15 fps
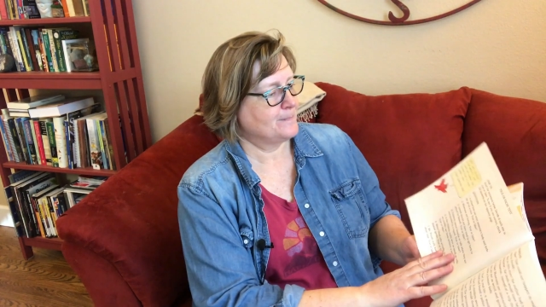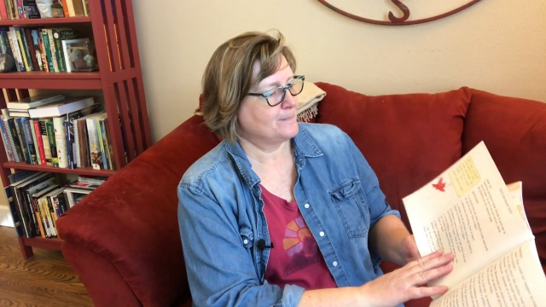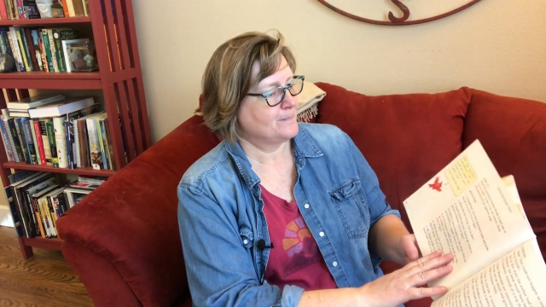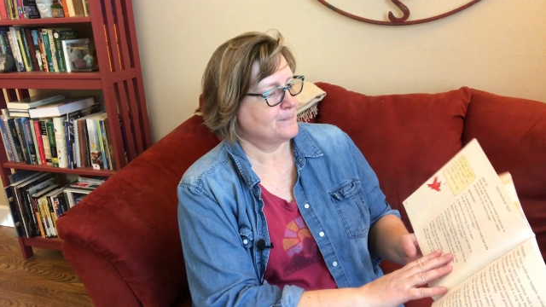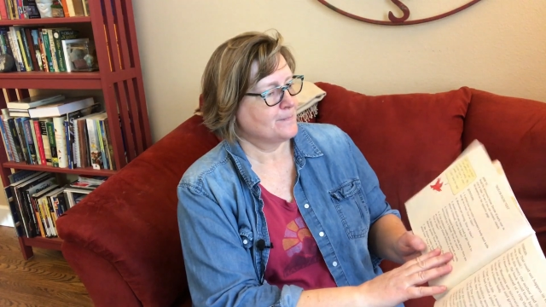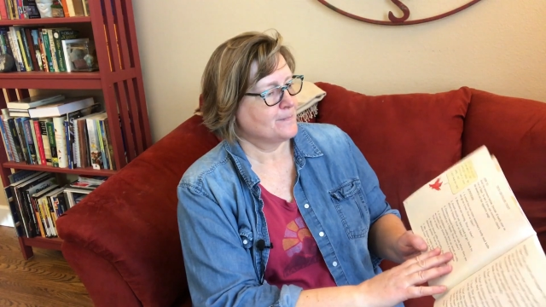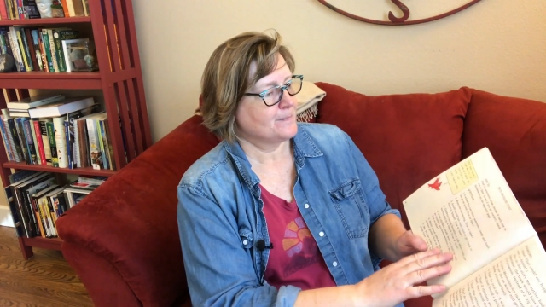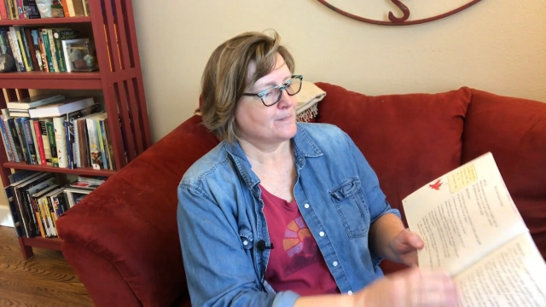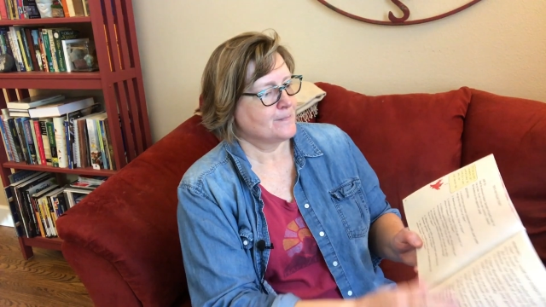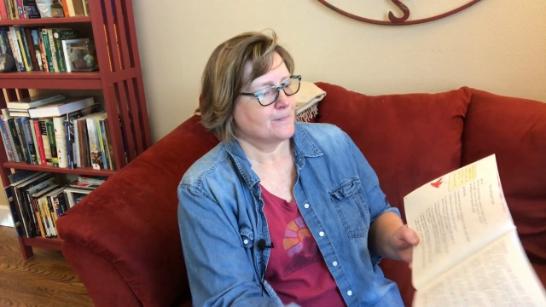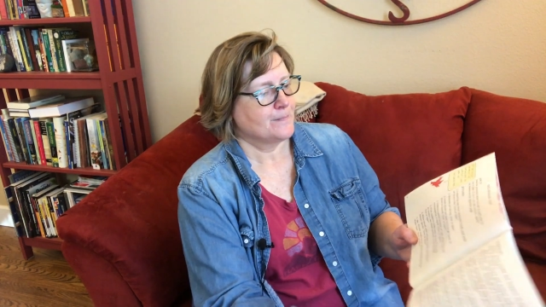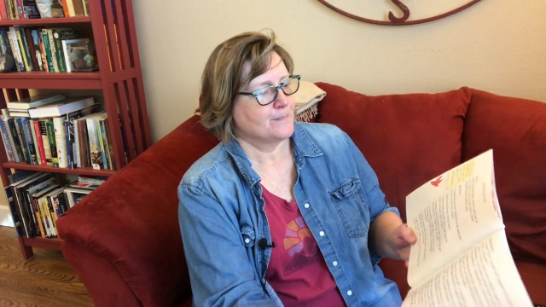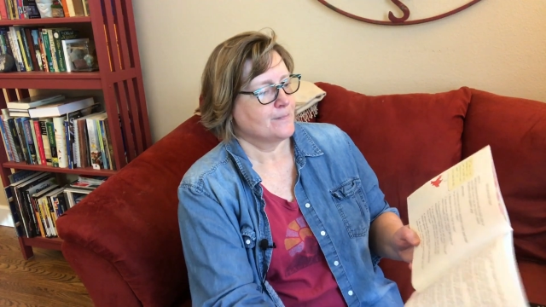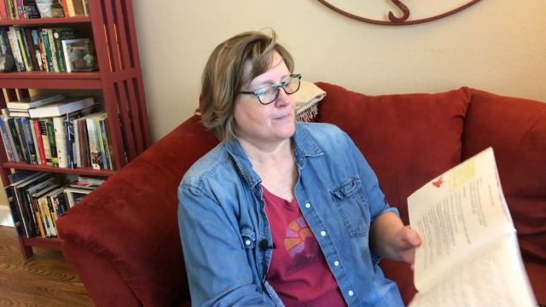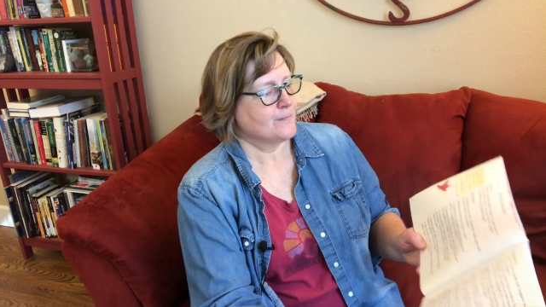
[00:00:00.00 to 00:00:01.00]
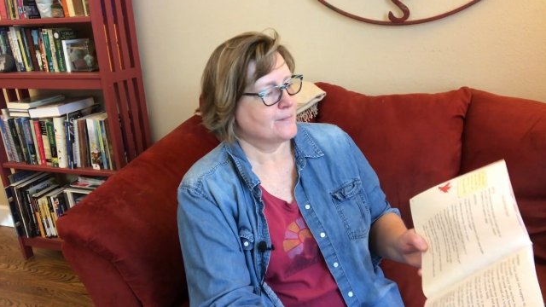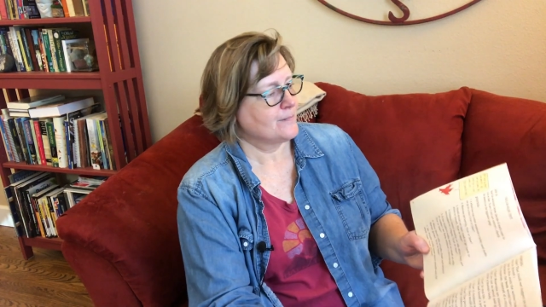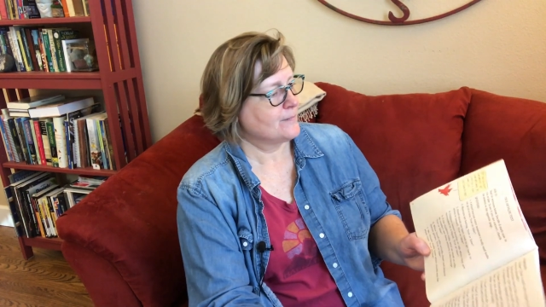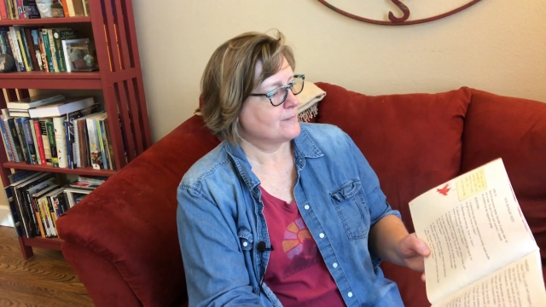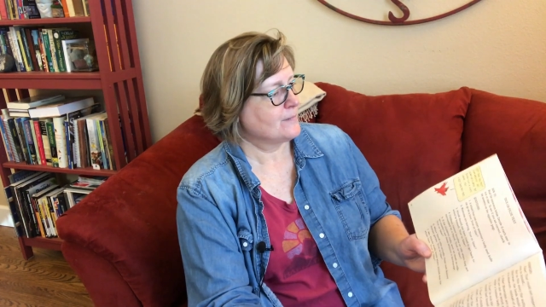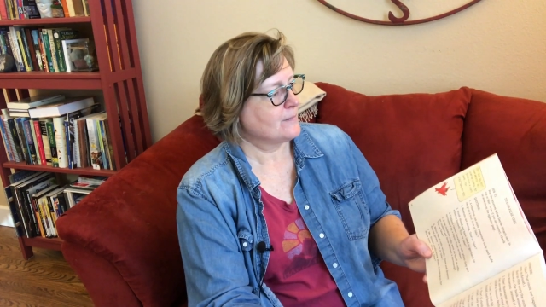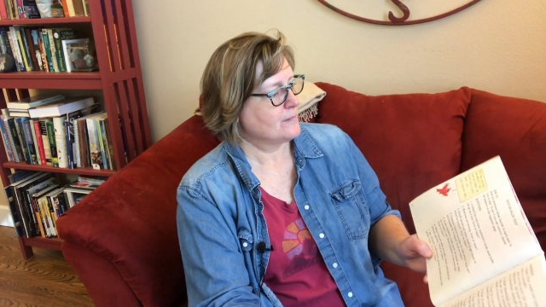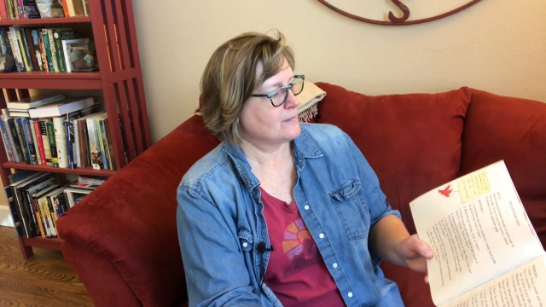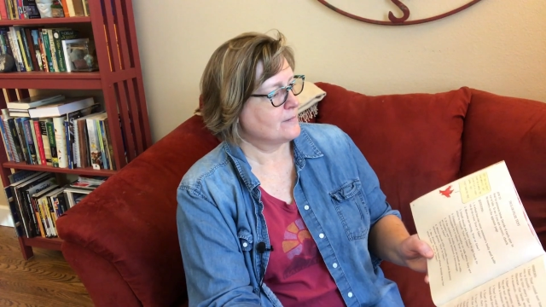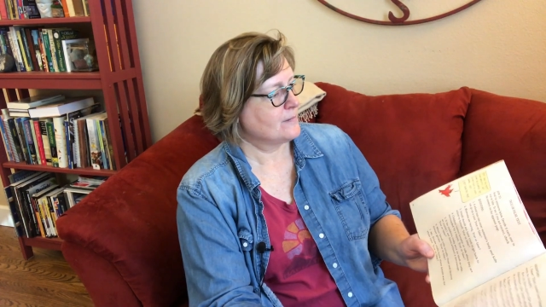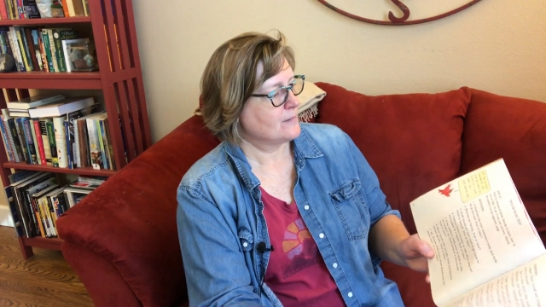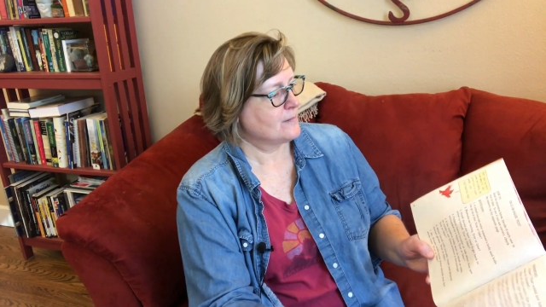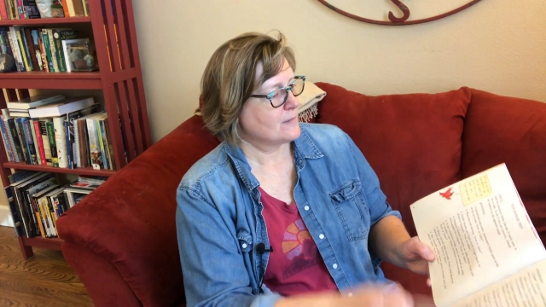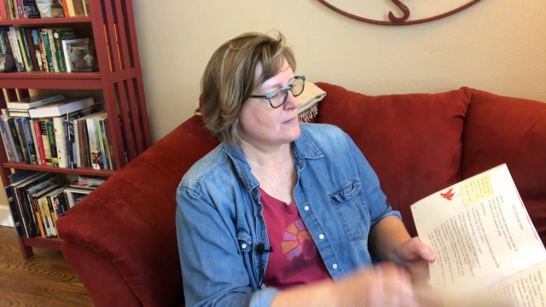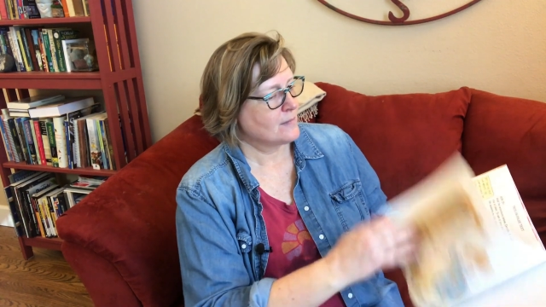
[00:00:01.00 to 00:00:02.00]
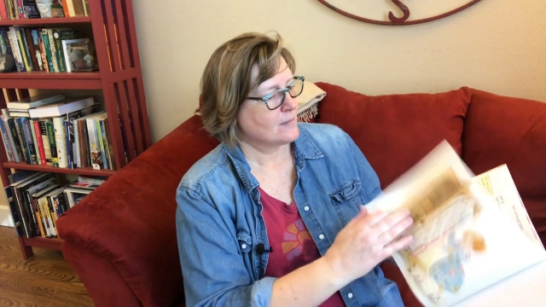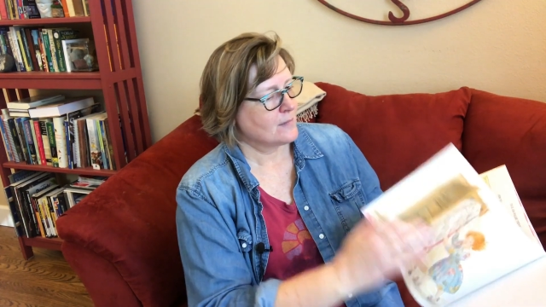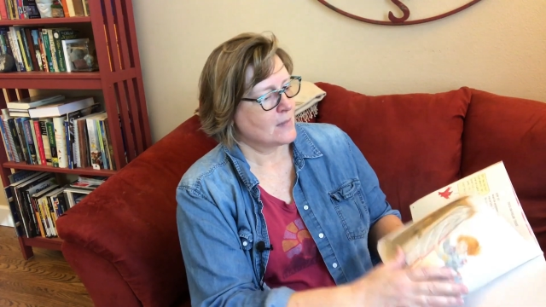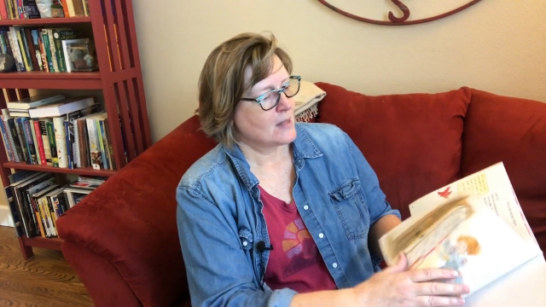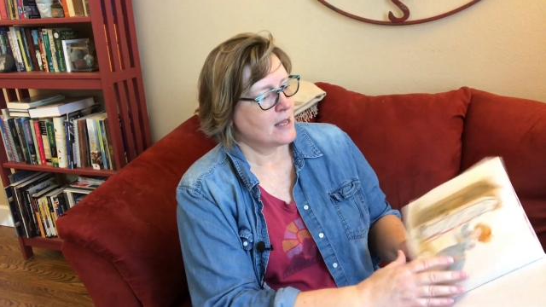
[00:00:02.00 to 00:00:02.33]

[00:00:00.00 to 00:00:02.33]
(no one is talking)